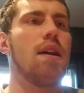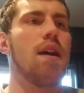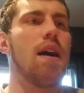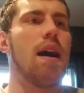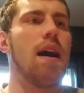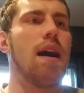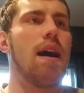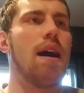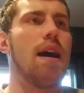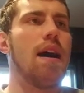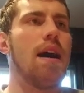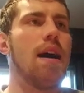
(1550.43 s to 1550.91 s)

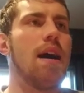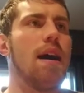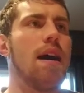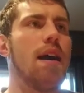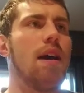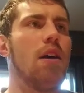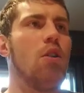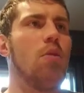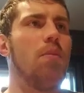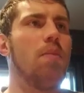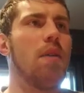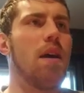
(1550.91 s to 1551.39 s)
I
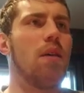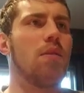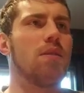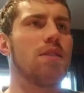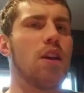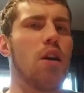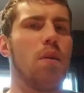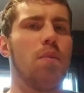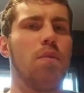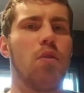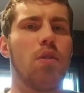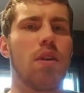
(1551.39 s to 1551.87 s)
hope that was
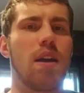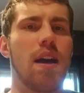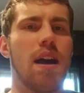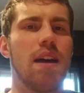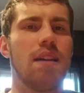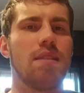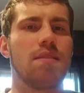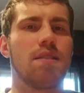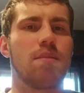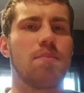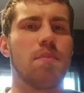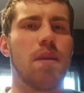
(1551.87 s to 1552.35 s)
helpful,
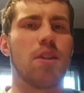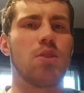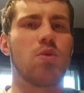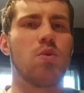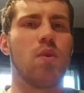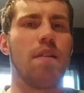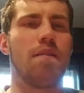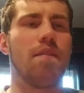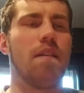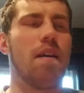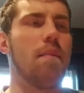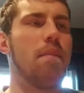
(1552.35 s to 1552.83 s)
guys. It's about
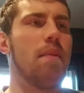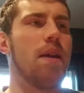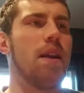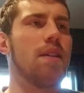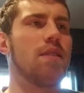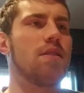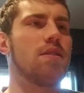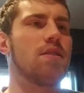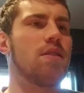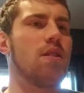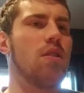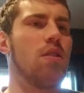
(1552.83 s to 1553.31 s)
25
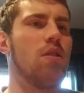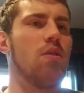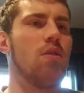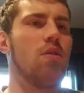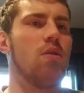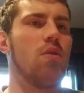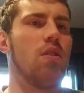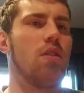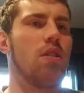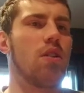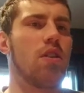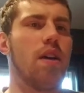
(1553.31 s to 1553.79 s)
minutes,
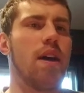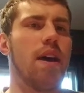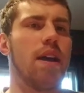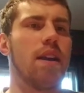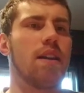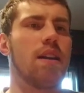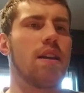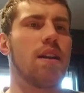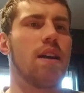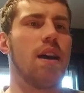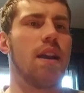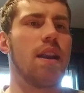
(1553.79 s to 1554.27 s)
so I'll go ahead
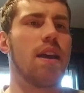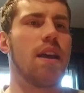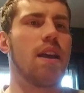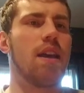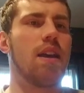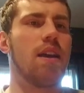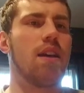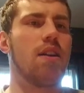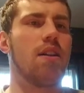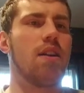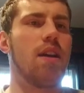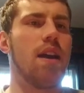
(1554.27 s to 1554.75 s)
and cut it
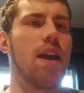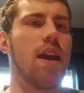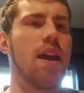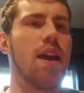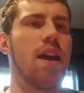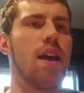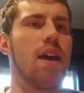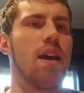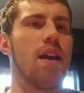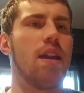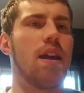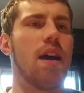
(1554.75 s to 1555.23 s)
here,
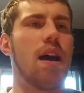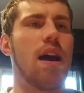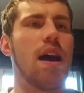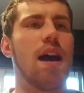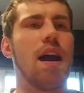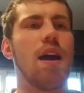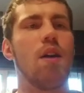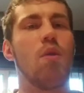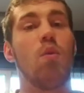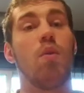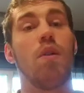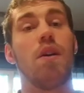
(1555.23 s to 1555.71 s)
and
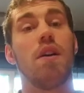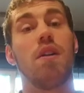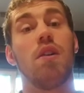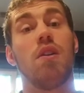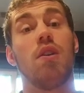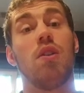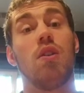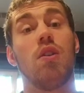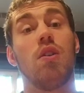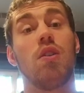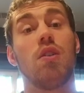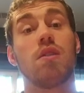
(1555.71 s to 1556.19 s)
I
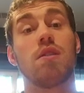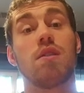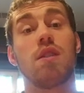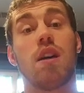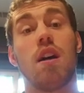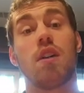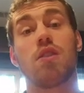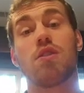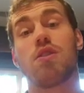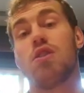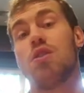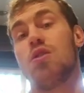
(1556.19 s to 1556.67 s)
will
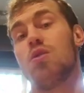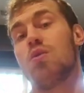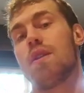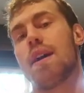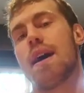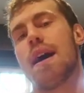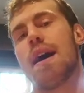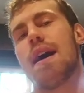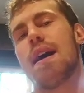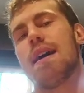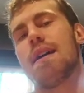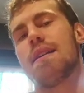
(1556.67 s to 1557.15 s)
talk to you
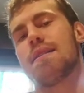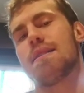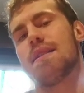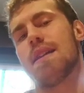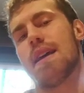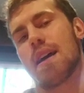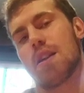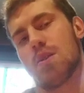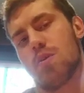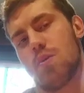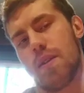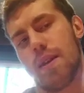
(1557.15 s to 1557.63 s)
guys
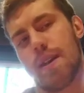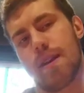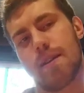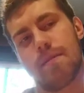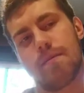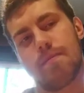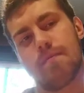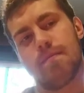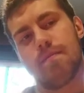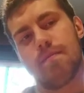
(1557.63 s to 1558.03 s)
next week.